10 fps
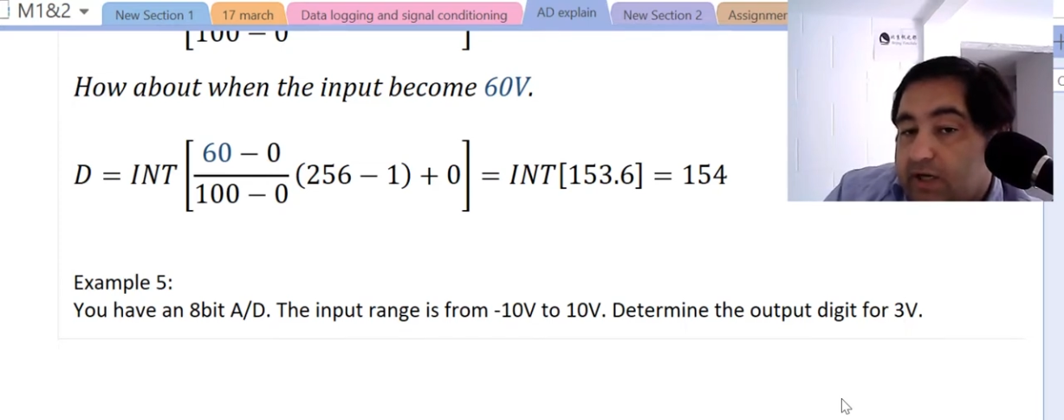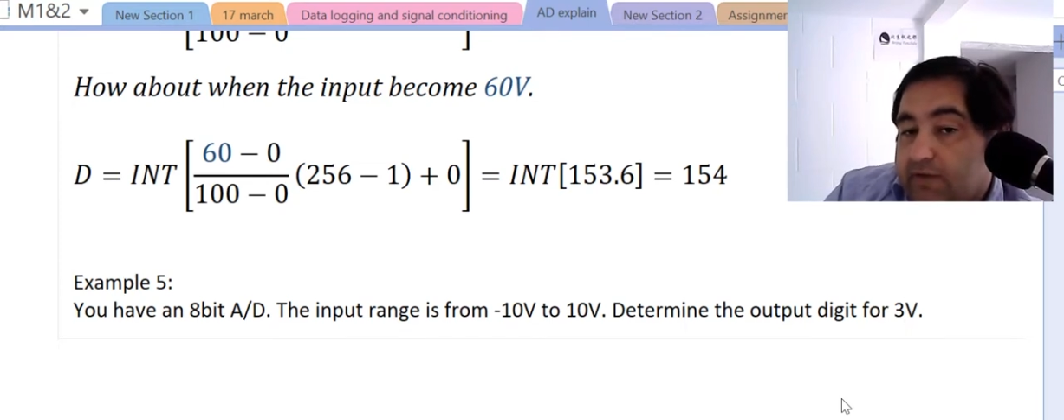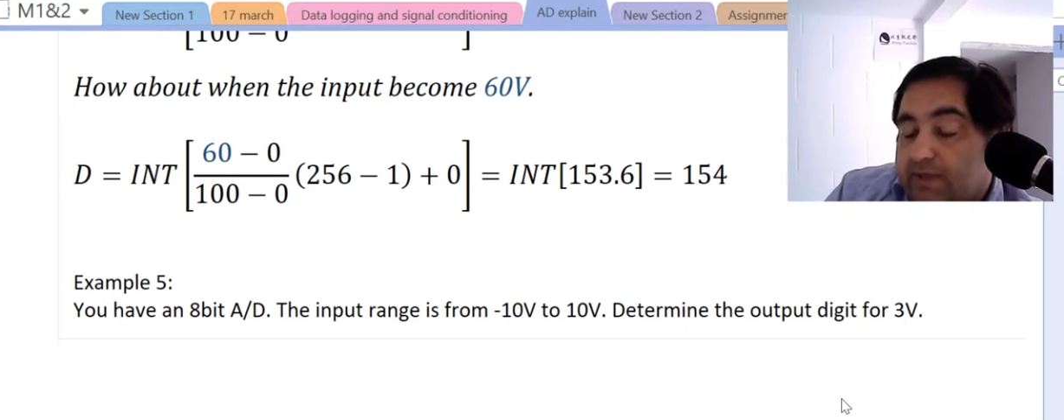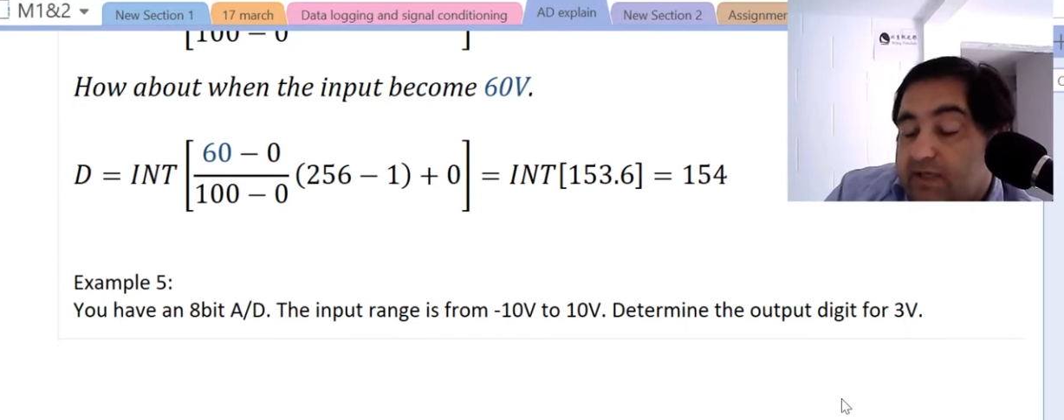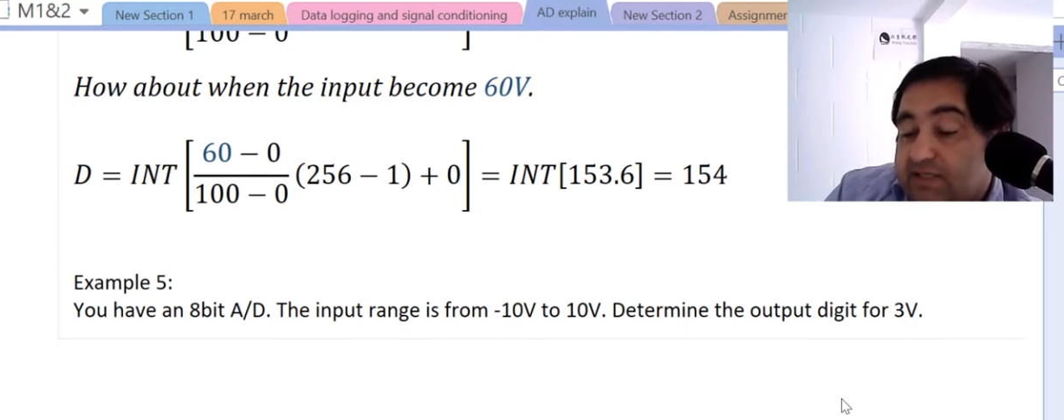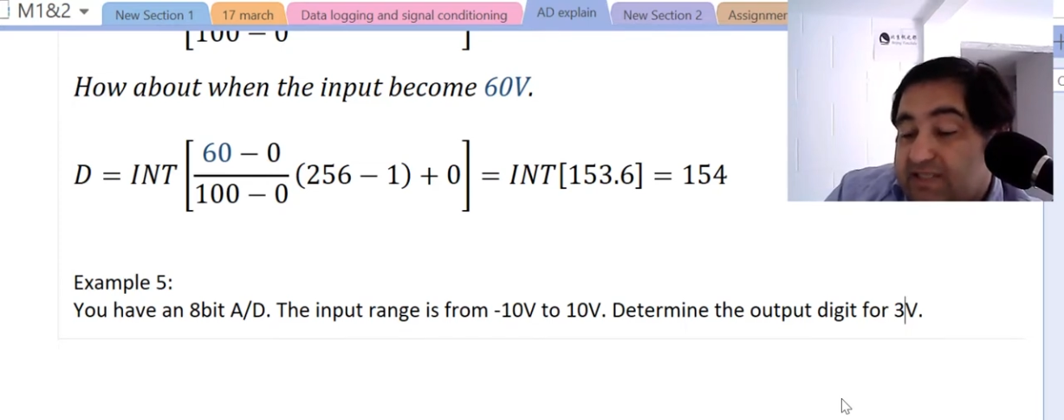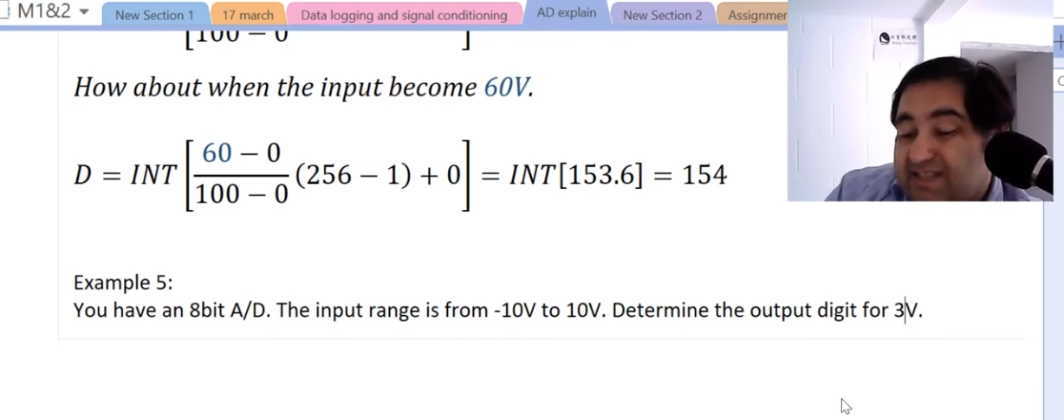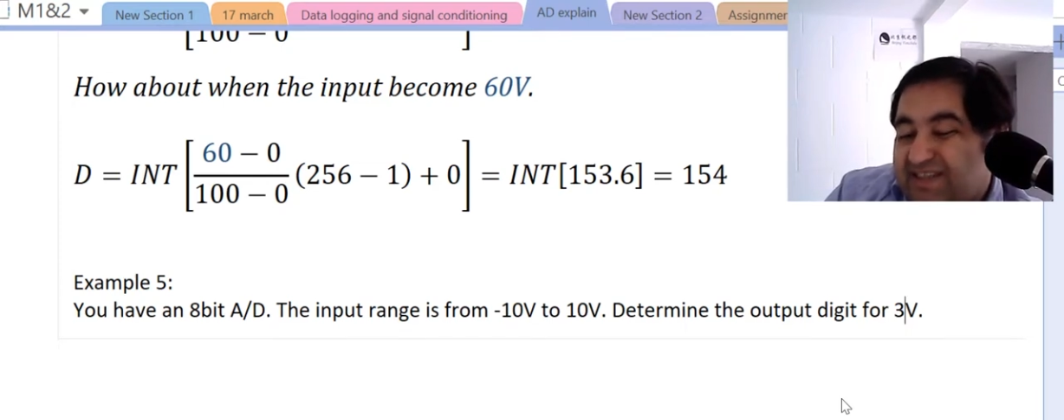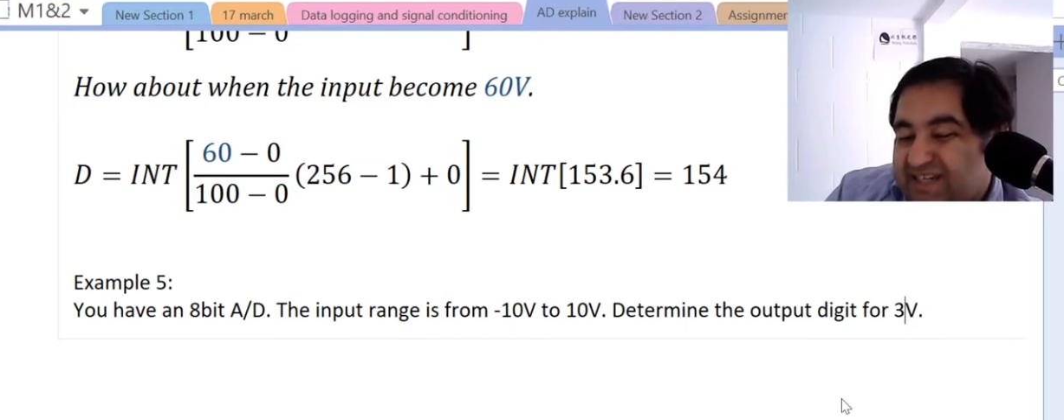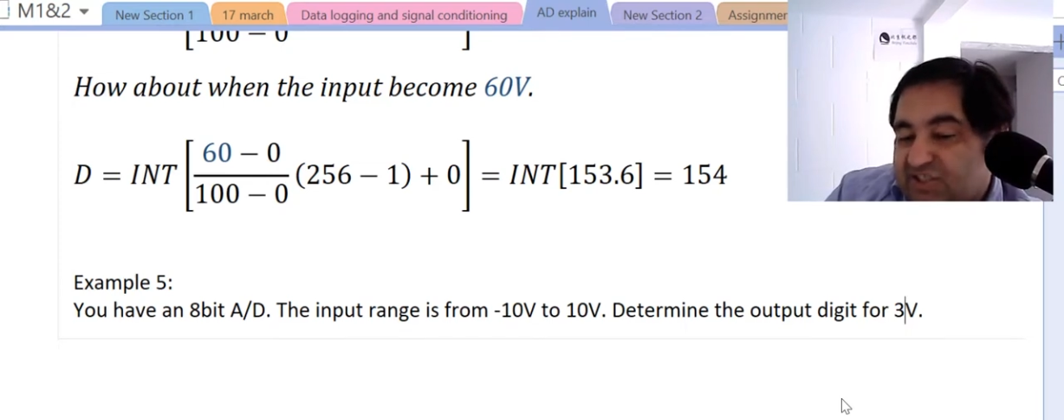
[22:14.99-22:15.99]
Because the
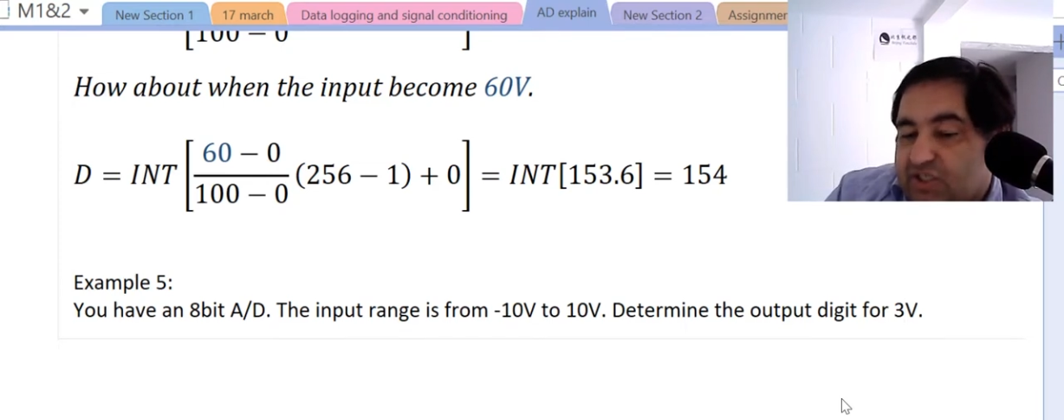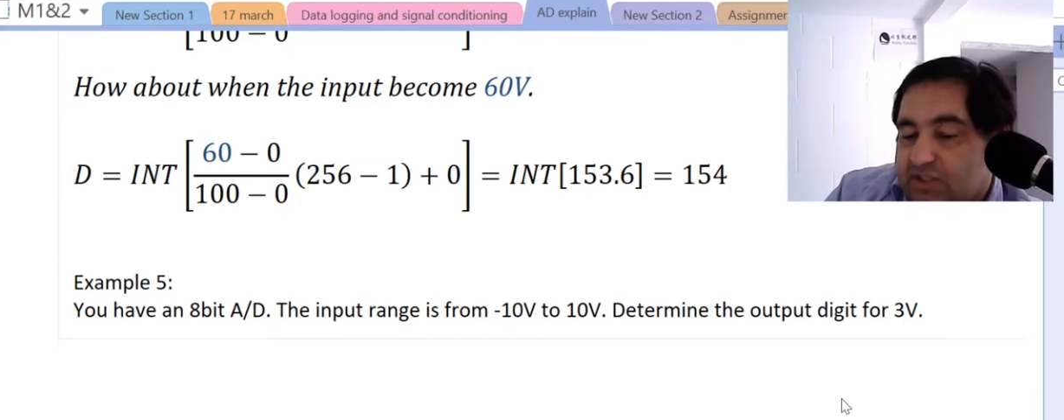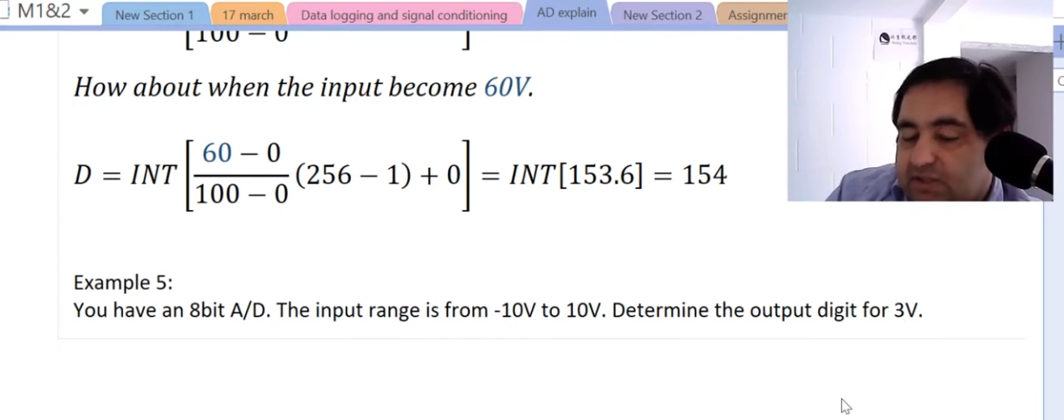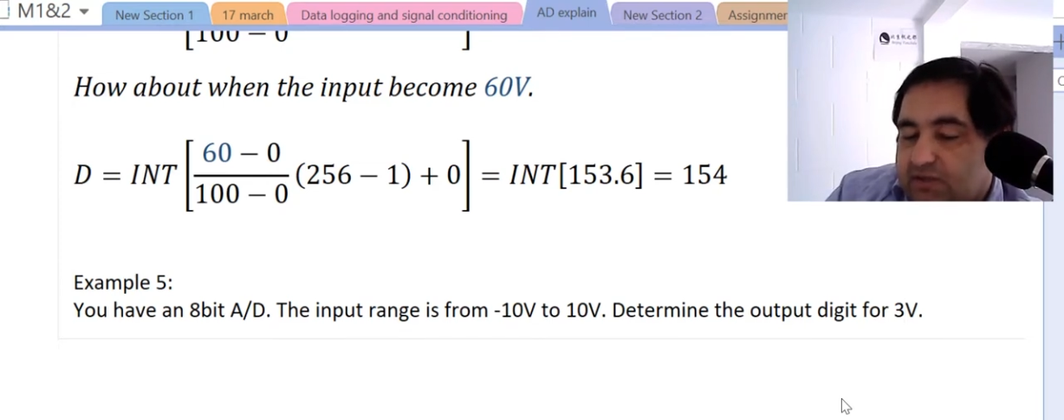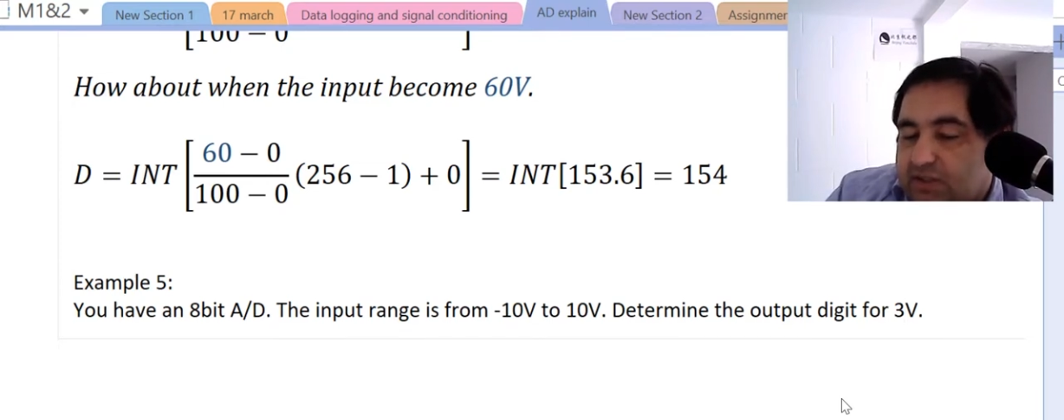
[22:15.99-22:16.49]
digit